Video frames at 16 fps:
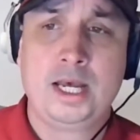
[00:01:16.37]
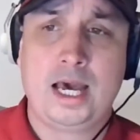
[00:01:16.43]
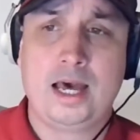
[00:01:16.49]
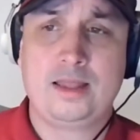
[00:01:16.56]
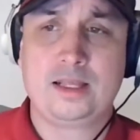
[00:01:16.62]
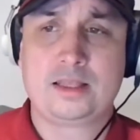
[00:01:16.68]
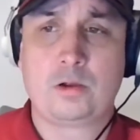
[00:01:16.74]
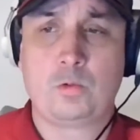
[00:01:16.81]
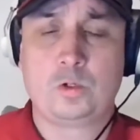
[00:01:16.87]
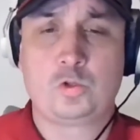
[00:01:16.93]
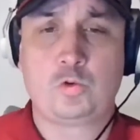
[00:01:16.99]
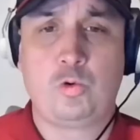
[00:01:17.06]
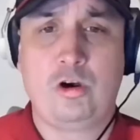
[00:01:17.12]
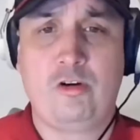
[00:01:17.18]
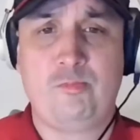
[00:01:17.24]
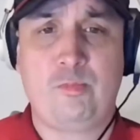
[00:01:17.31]
I think there were
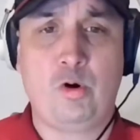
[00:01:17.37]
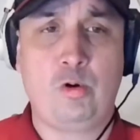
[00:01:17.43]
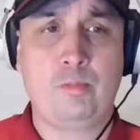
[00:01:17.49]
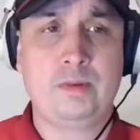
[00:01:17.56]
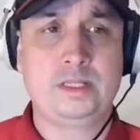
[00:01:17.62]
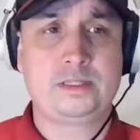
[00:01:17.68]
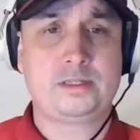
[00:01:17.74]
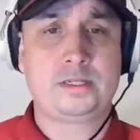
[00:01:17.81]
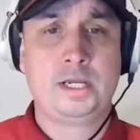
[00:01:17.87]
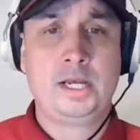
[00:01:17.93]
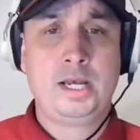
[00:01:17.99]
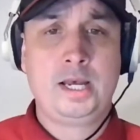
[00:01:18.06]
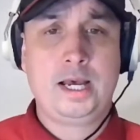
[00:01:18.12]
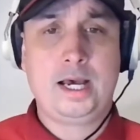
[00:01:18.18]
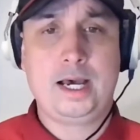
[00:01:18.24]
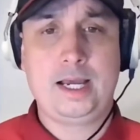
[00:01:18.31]
12 moments
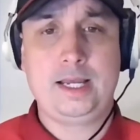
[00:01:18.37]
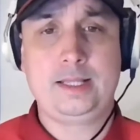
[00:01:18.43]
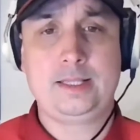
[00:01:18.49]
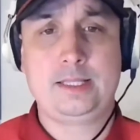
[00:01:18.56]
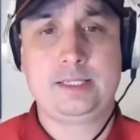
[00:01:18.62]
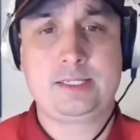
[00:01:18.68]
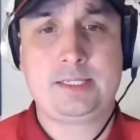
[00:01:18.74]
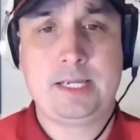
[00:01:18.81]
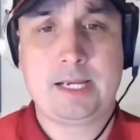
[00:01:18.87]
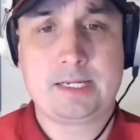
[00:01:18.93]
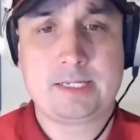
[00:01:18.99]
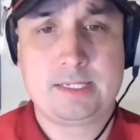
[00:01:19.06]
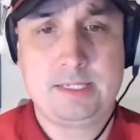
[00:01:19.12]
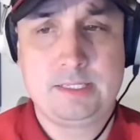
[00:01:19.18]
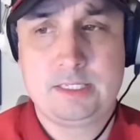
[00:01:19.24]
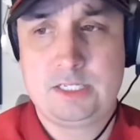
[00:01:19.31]
in this
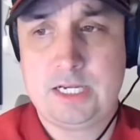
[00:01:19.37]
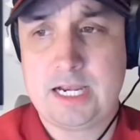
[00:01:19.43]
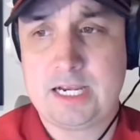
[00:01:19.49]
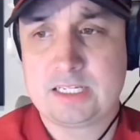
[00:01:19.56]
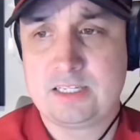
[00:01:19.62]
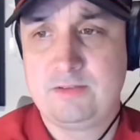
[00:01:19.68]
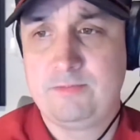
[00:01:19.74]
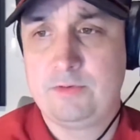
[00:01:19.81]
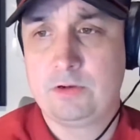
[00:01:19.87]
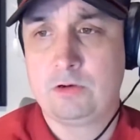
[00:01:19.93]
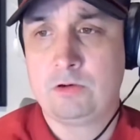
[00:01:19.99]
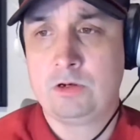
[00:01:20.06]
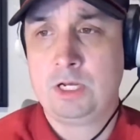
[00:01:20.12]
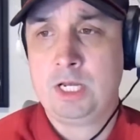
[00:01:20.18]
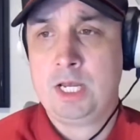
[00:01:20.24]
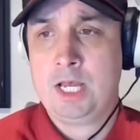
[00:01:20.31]

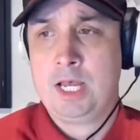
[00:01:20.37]
Texans-Jacksonville